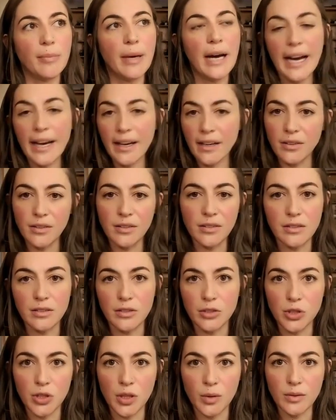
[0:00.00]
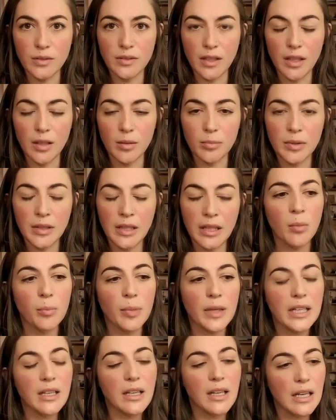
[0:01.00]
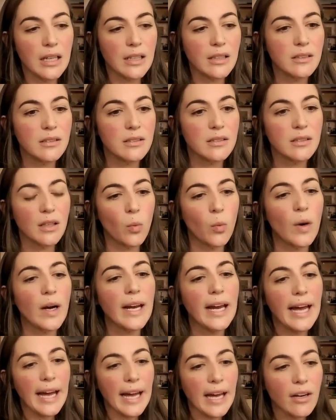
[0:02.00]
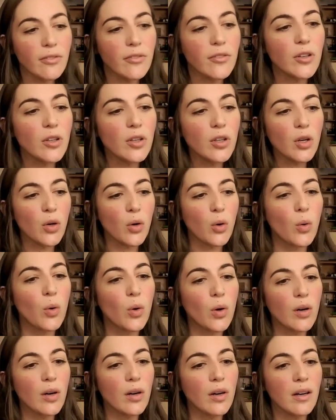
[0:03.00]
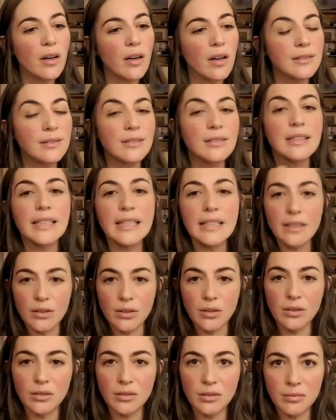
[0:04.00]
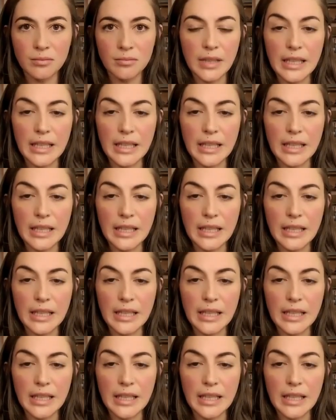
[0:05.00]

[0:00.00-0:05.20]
patterns shows up, because whatever core skill